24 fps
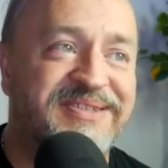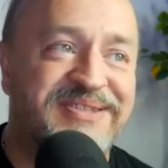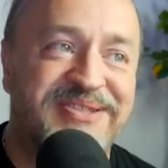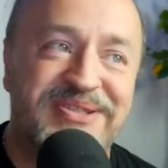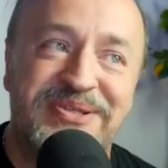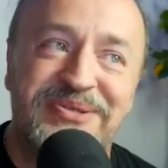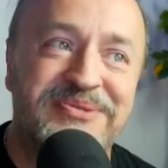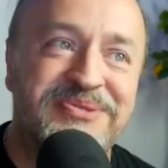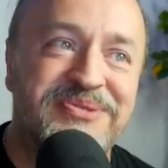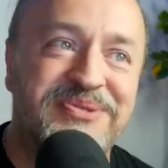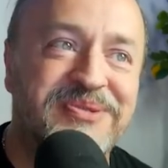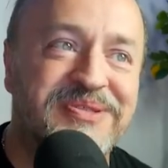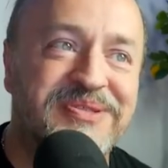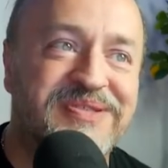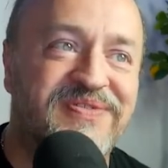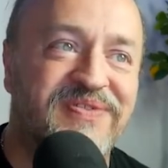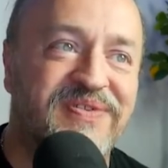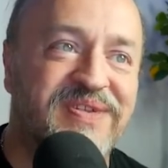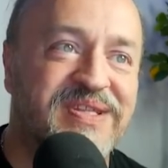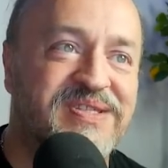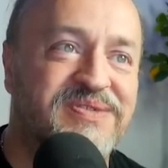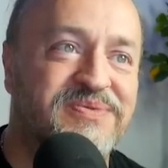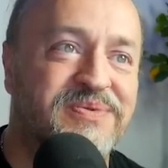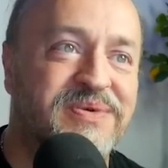two tools
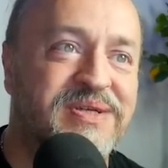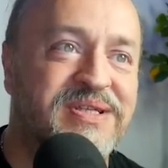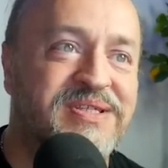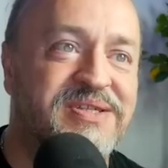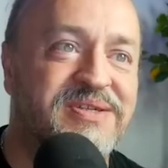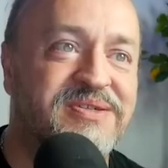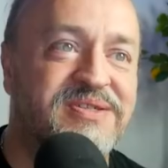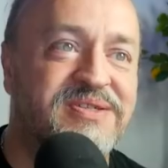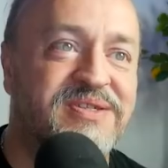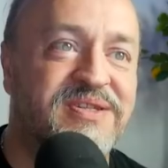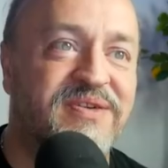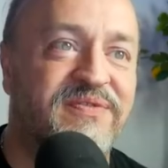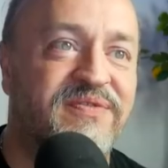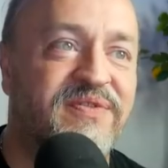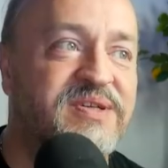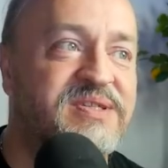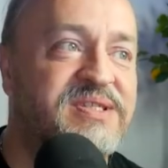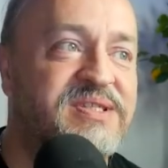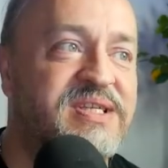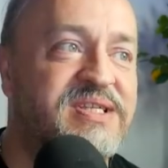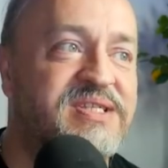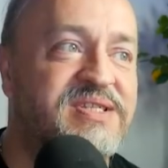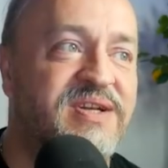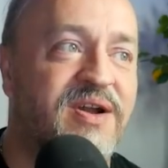for this research. The
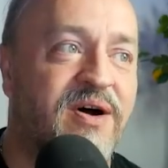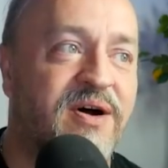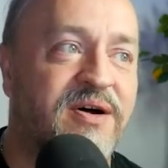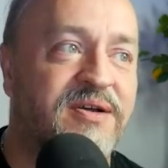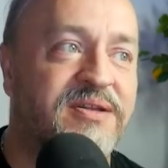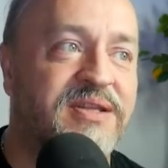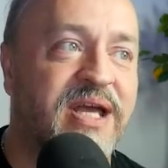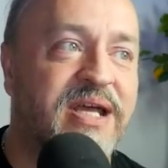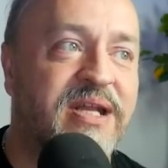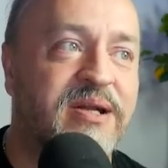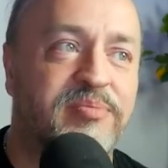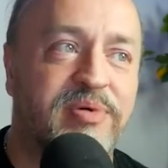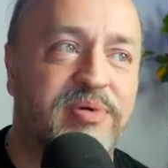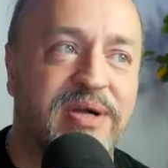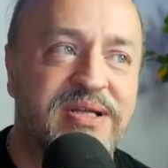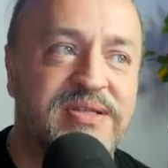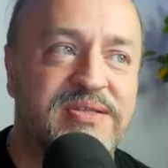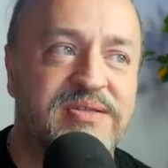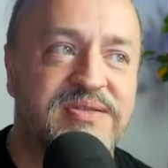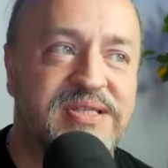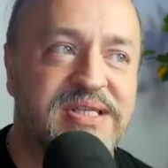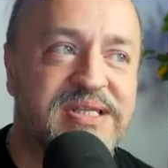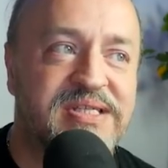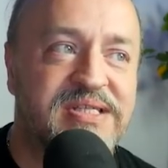first is an online
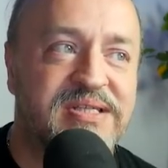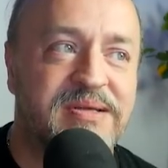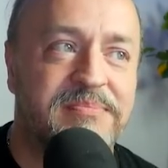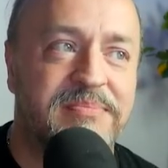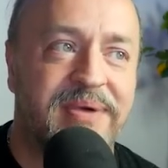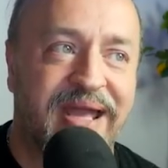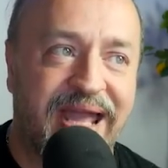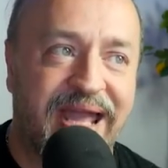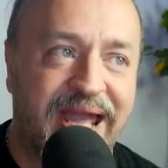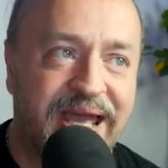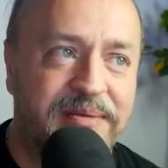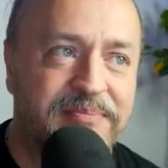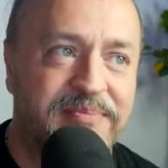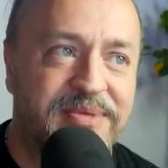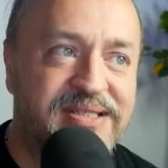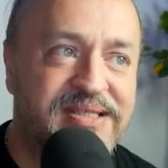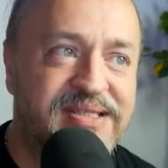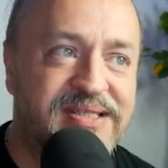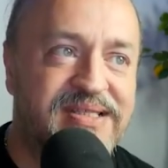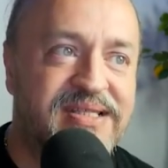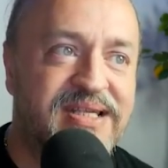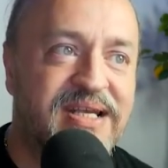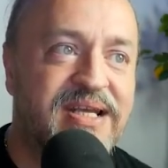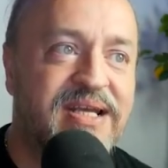appraisal system by
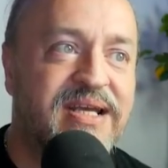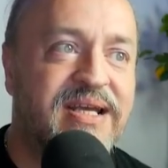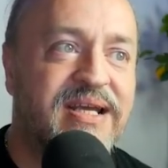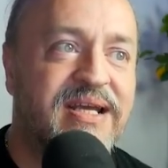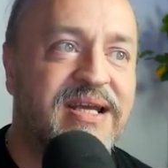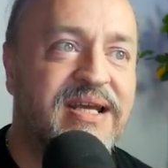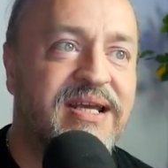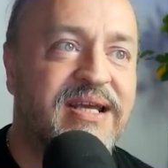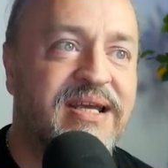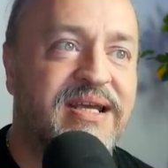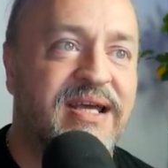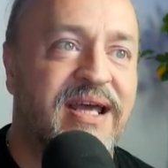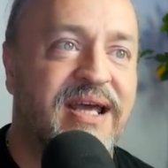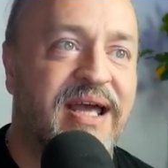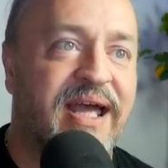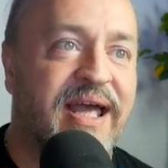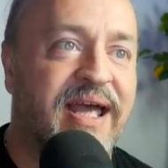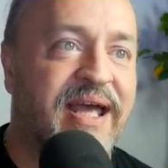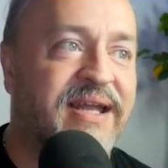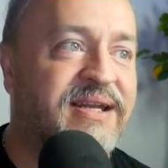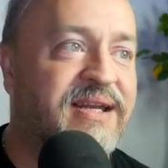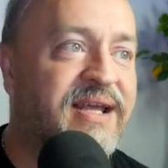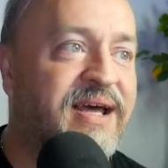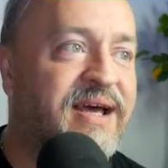Edmonds,
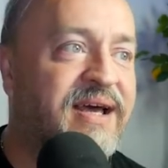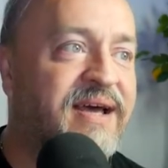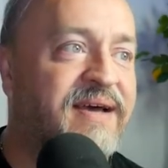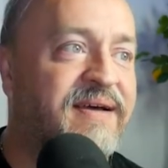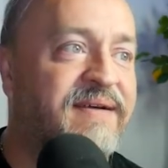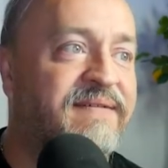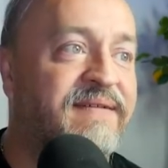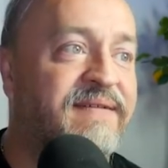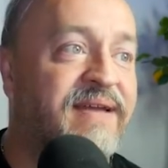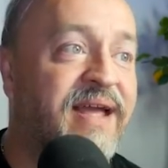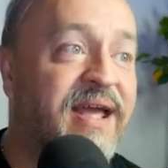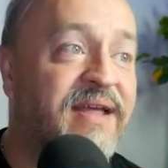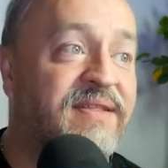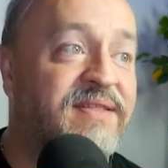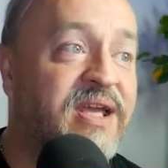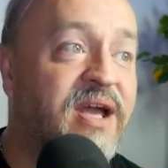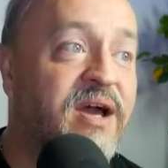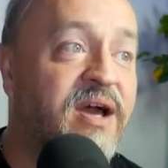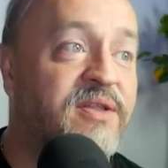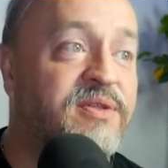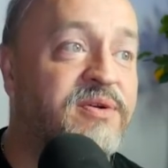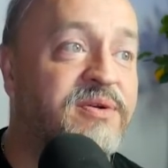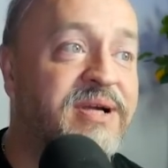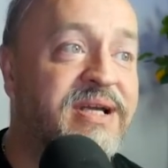and uh, and
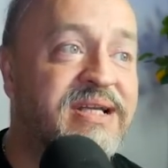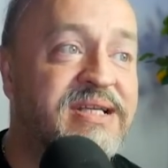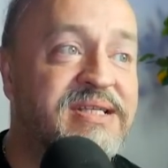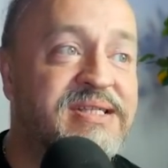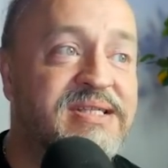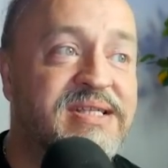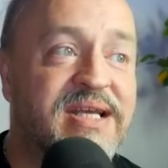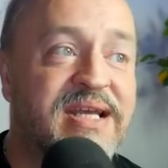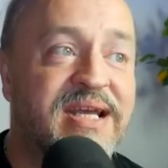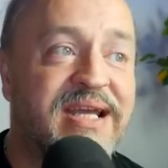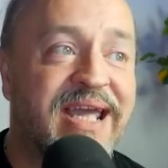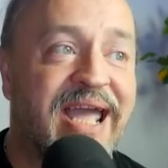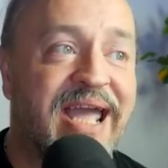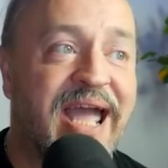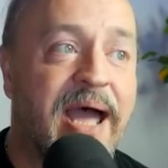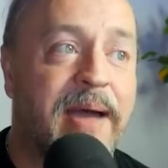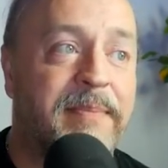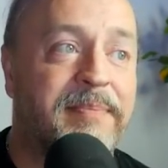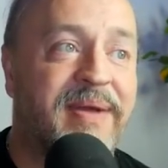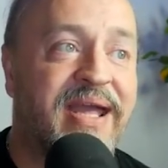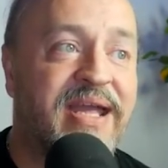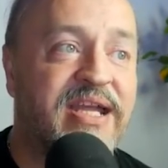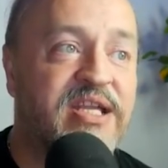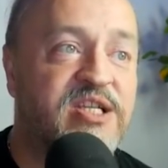the other is
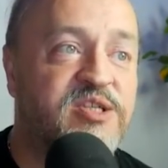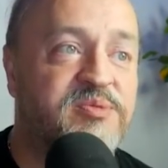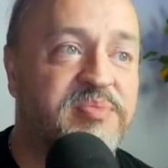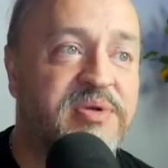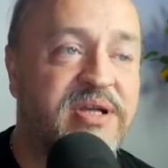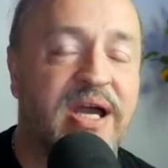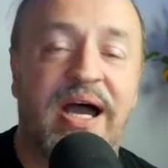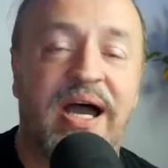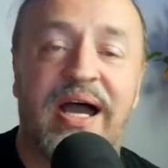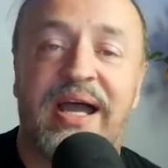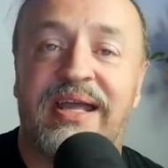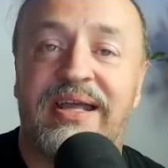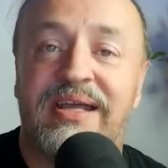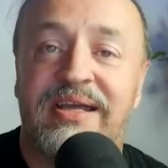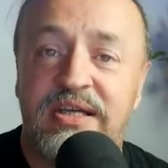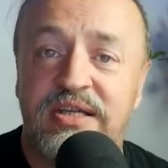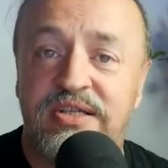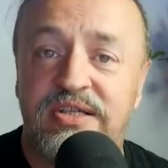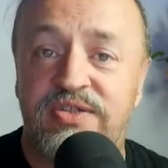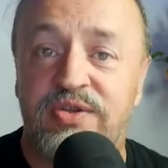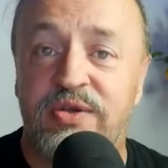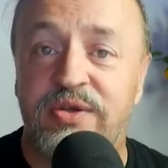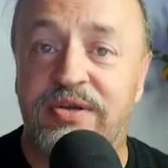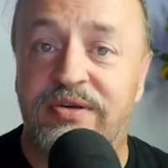Cap H P I.
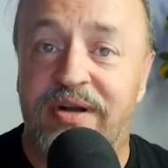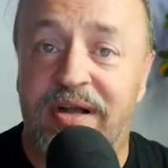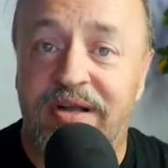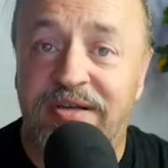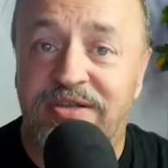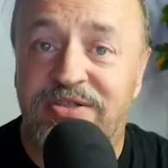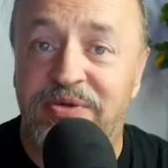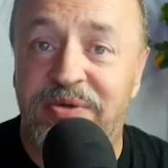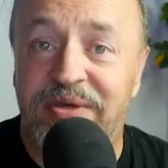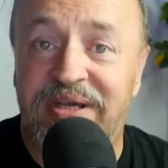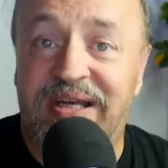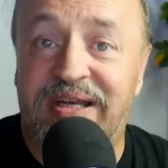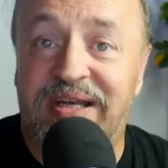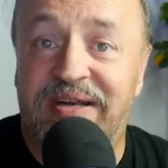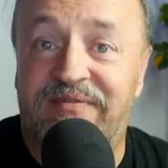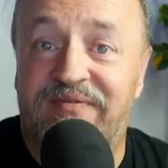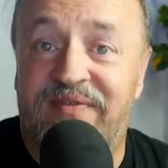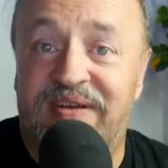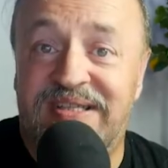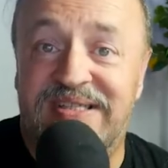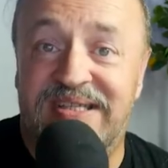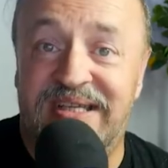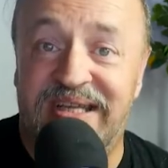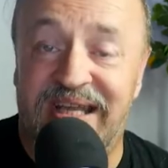So you're not doing an
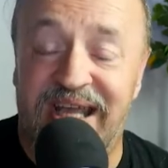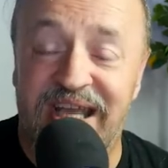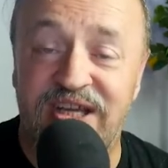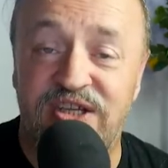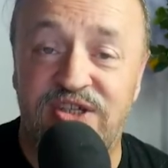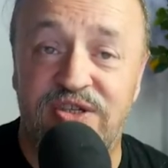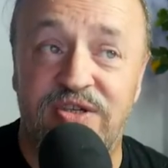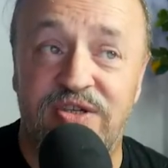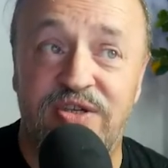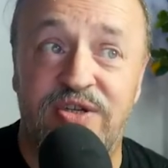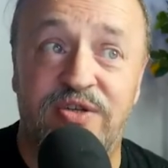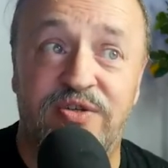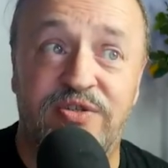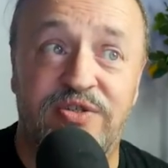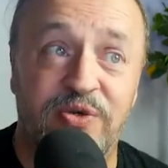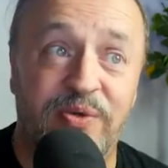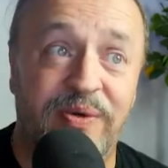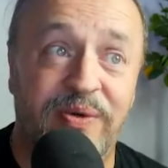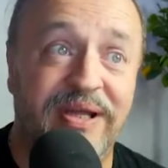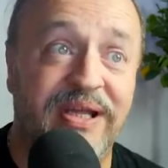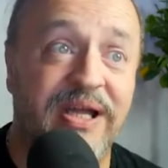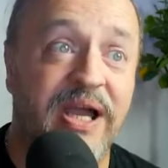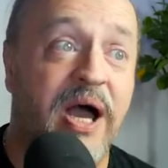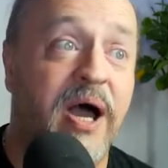investigation, you're
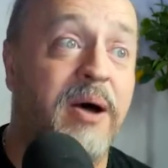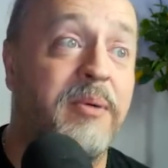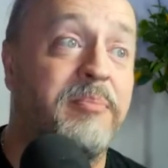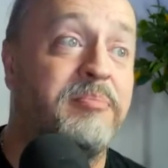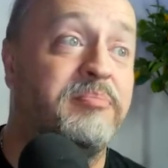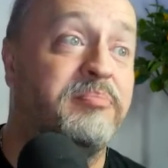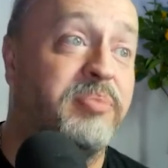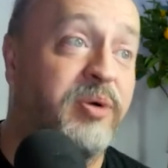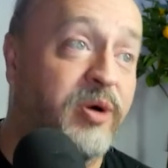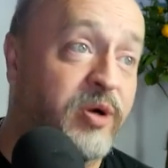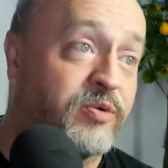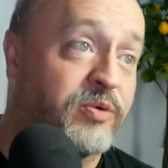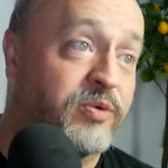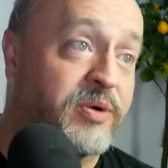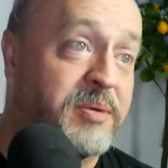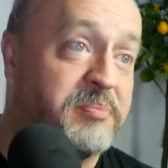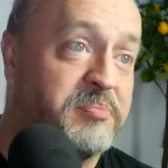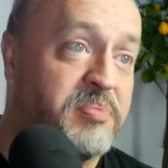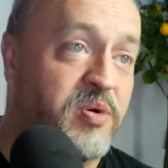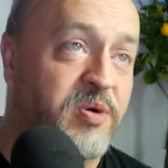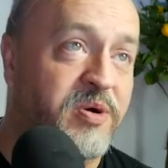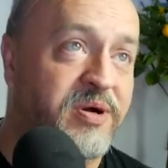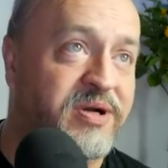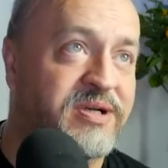doing a book
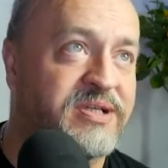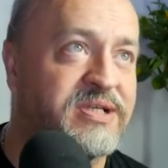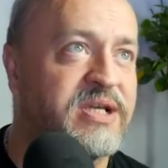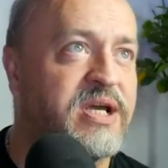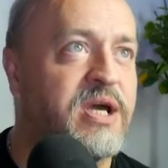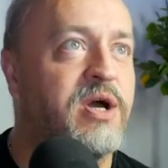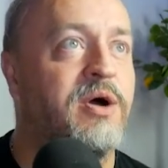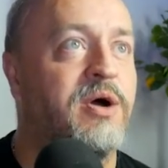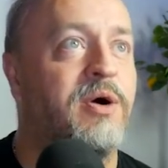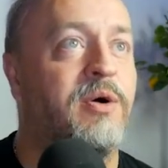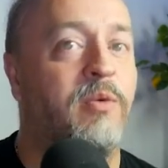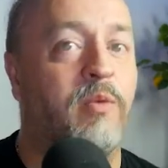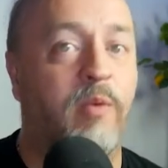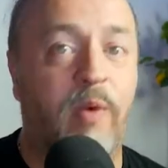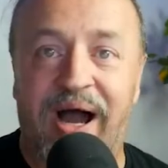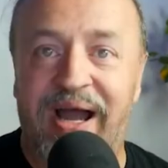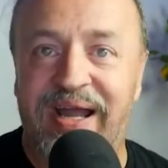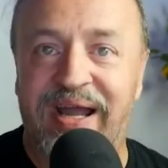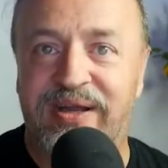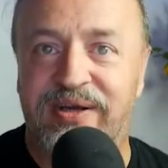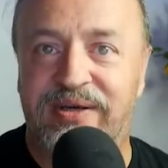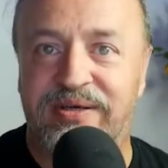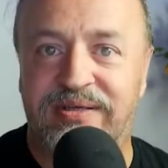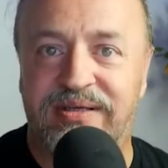report.
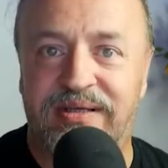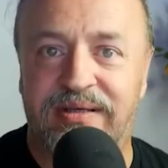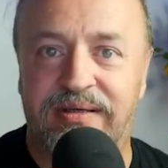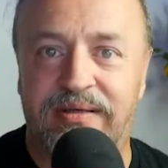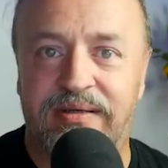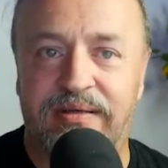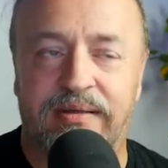Wired.